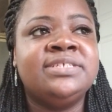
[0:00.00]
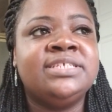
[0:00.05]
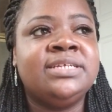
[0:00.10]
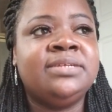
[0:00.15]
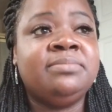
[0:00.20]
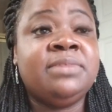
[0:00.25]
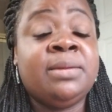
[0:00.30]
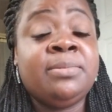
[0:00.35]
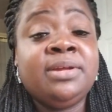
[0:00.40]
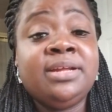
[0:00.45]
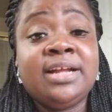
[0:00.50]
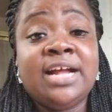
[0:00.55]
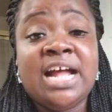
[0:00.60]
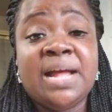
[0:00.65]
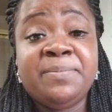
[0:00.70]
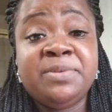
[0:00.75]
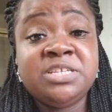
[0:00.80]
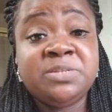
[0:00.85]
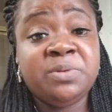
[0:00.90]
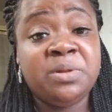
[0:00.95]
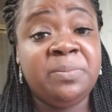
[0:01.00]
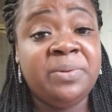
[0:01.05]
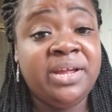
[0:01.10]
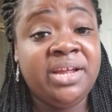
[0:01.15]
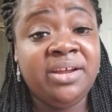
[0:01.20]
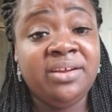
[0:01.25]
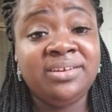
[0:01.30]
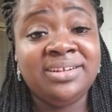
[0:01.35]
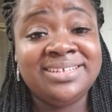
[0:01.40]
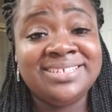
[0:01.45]
And maybe God was
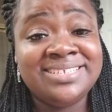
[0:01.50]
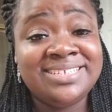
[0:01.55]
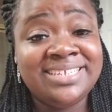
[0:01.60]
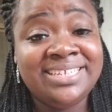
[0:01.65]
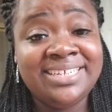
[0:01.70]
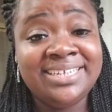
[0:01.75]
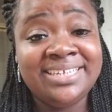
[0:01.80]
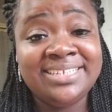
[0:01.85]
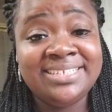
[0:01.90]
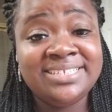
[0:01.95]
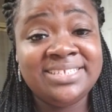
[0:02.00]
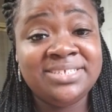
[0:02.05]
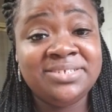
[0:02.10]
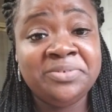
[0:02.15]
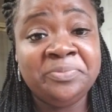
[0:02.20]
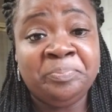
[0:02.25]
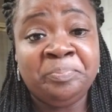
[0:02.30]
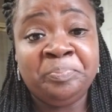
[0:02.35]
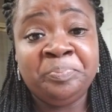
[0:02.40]
preparing us then to